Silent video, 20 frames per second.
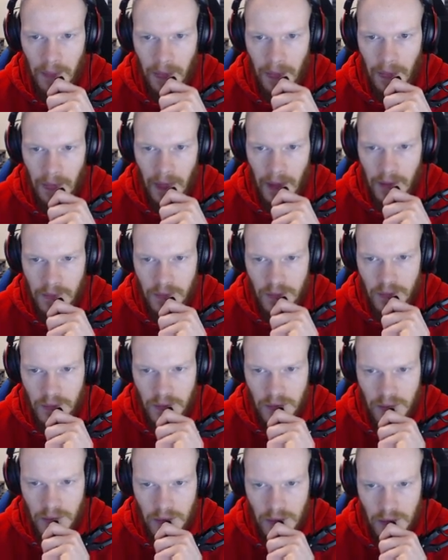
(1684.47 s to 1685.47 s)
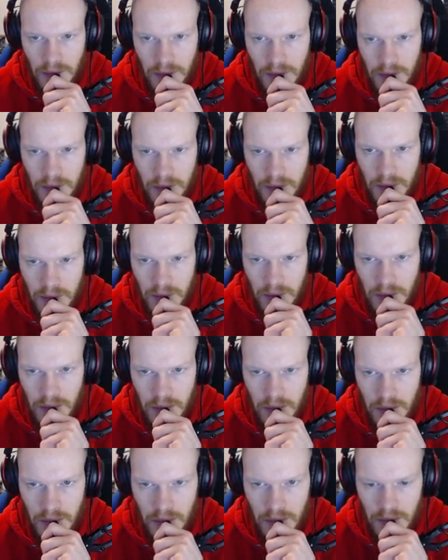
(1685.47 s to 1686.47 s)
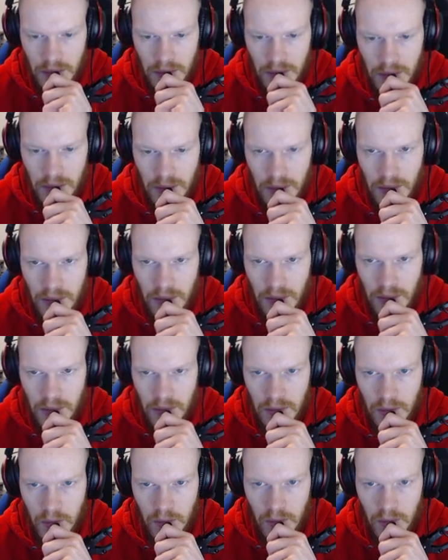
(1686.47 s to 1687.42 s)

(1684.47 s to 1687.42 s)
Nobody speaks.